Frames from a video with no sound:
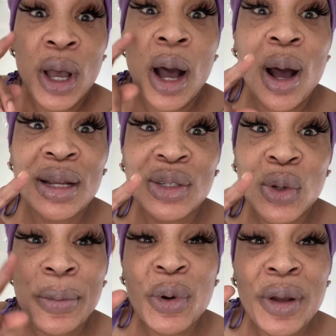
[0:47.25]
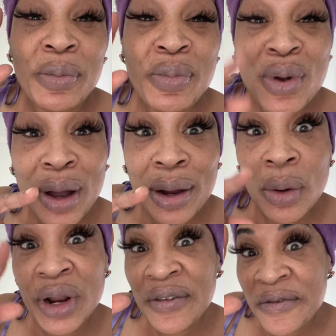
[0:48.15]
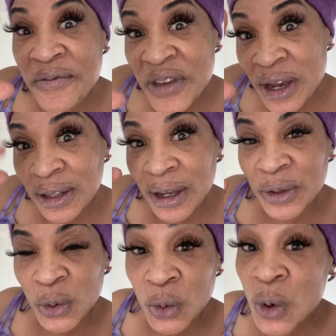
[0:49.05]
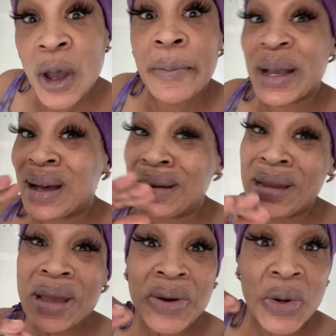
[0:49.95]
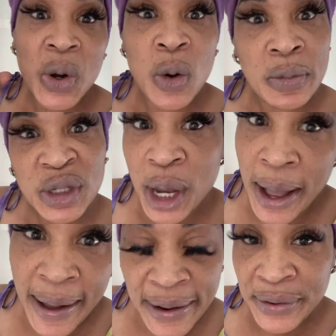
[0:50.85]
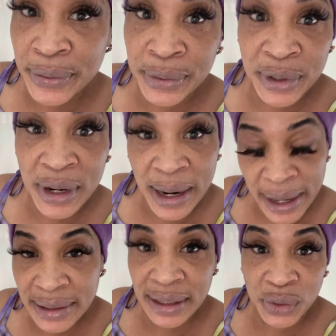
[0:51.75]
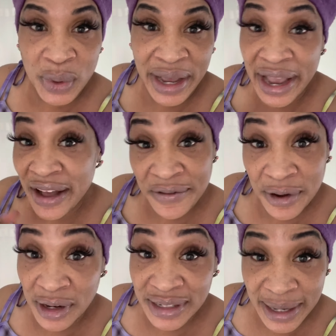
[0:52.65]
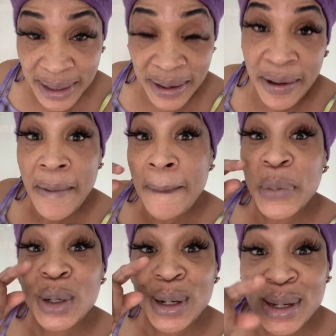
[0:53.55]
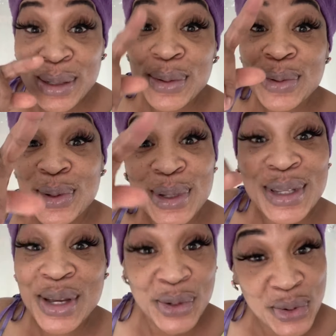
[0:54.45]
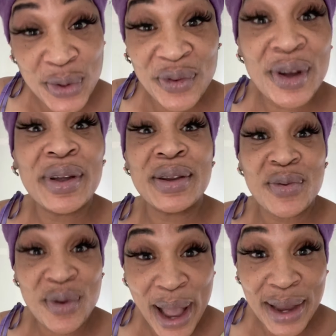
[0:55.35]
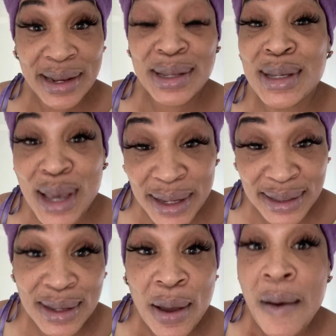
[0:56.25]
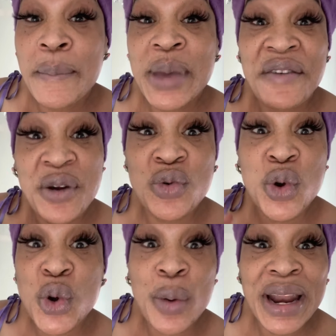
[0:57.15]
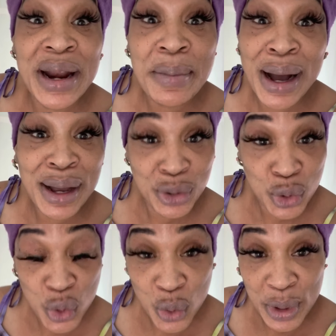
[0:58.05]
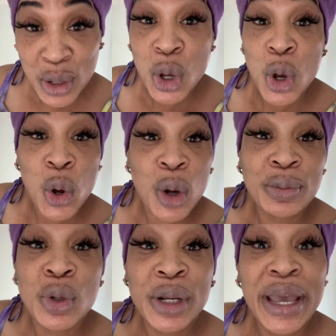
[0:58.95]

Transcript: Also, I'm gonna prank her with a fake tattoo because they know how much I don't like tattoo and I have got any. But listen, stay tuned for it, right? Yes, we have a room coming at the bathroom. Come to the